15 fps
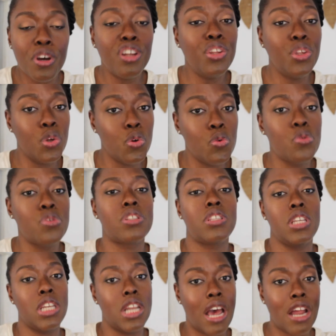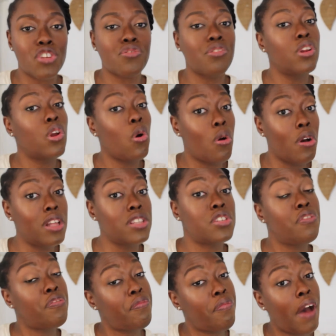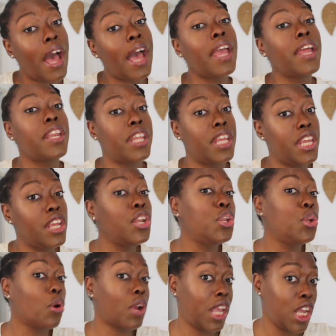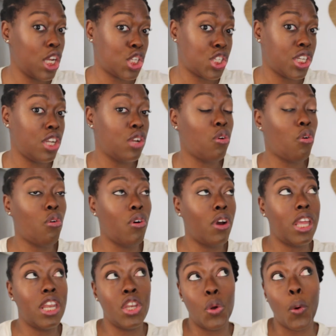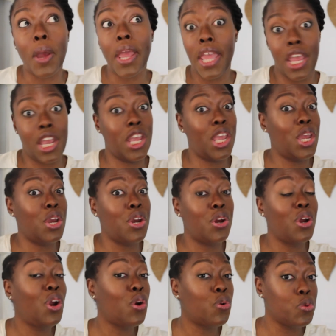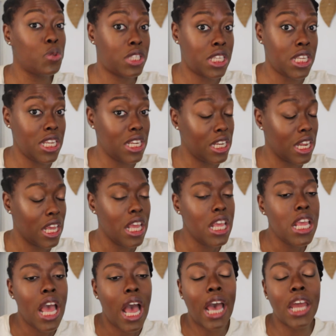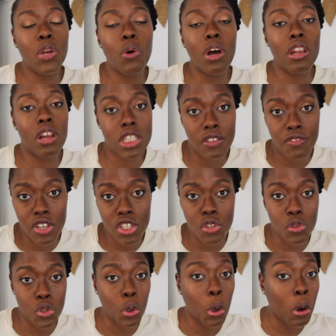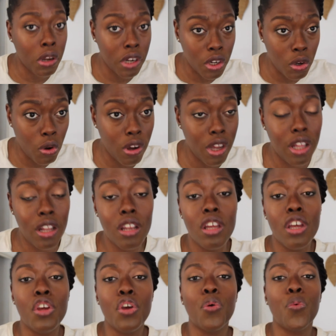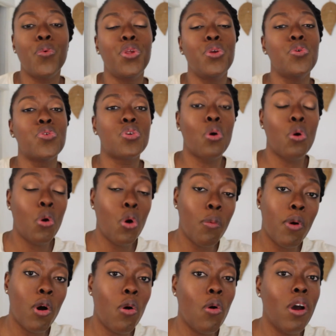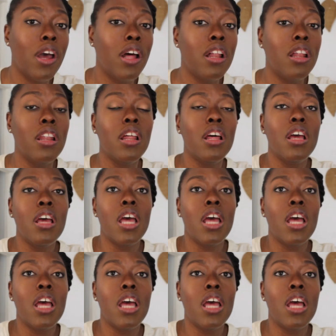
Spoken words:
can use the natural oils you find in your kitchen or in your hair care routine. I know a lot of us use coconut oil, we use jojoba oil,